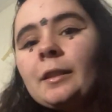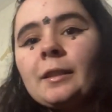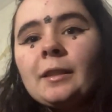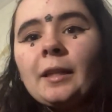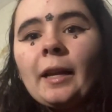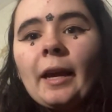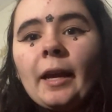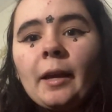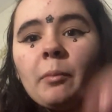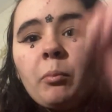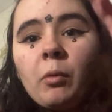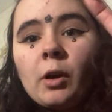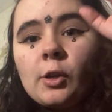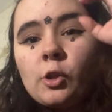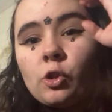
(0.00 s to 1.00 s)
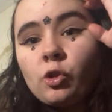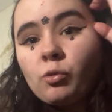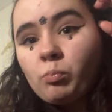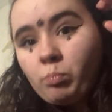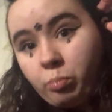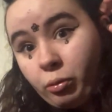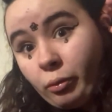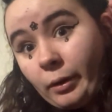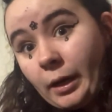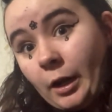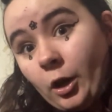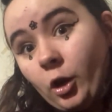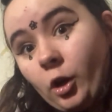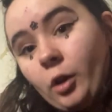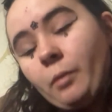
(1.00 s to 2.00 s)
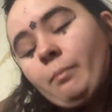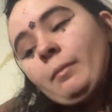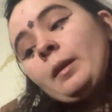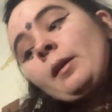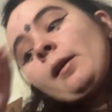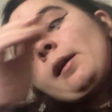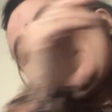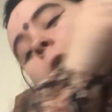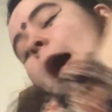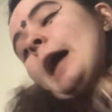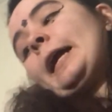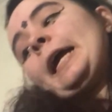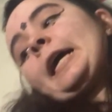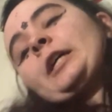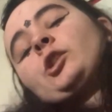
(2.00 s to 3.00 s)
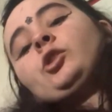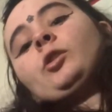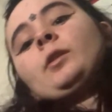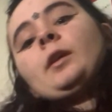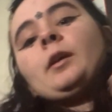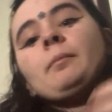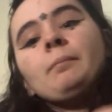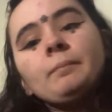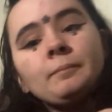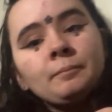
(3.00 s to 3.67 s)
Today was pretty good. I actually